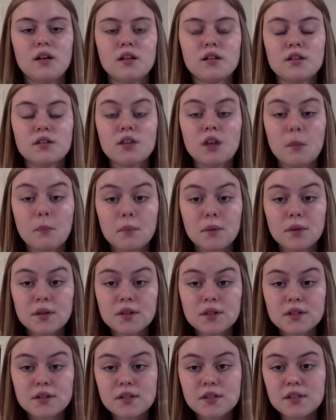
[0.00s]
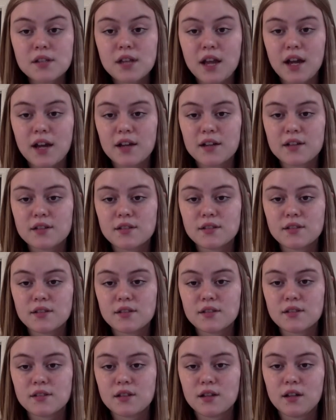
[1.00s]
numbers
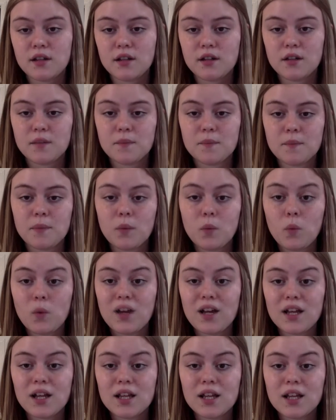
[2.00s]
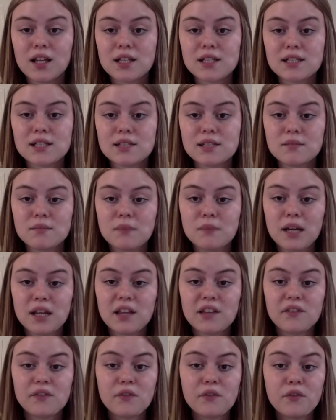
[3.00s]
as well as my
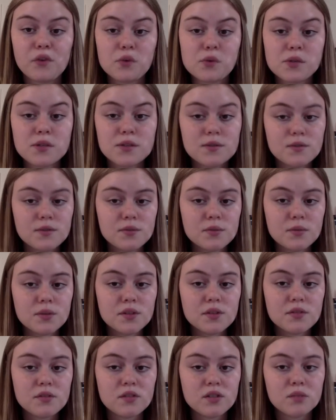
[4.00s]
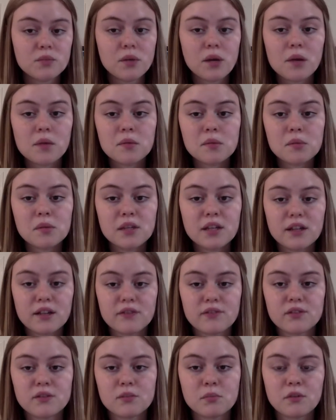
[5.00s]
level 4 students would, so I'd probably have
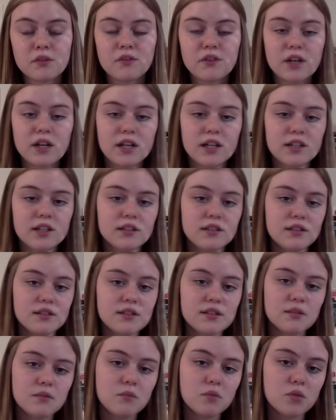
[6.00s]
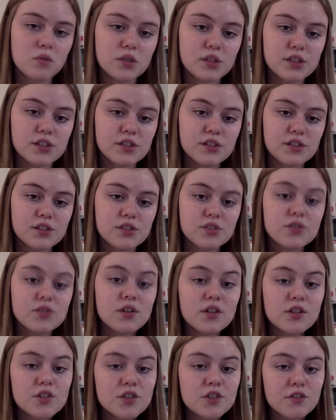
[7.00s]
to provide some more
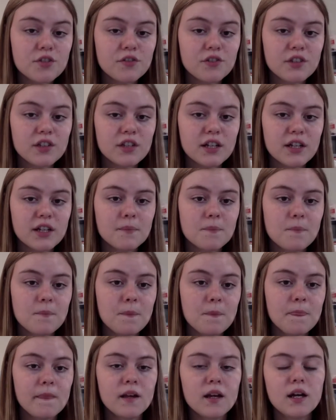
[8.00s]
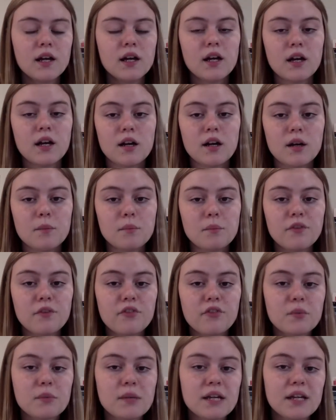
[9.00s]
structure for them. But
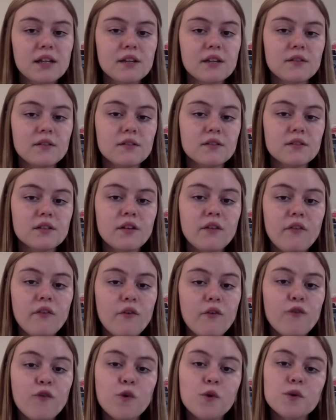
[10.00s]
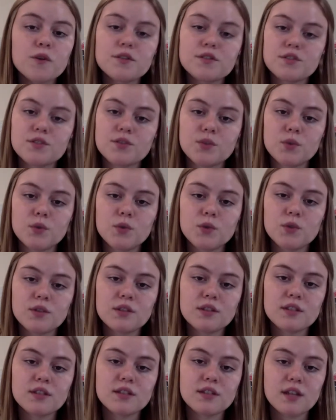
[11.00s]
for my level 4
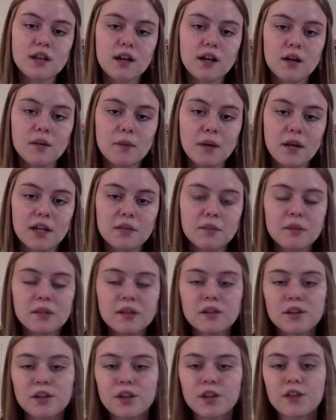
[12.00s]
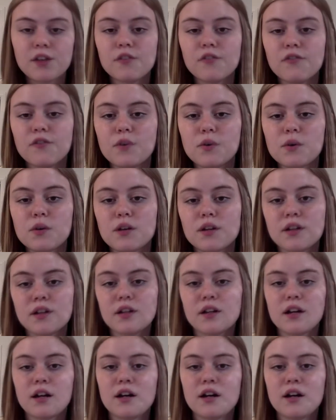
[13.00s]
students, I'd be looking for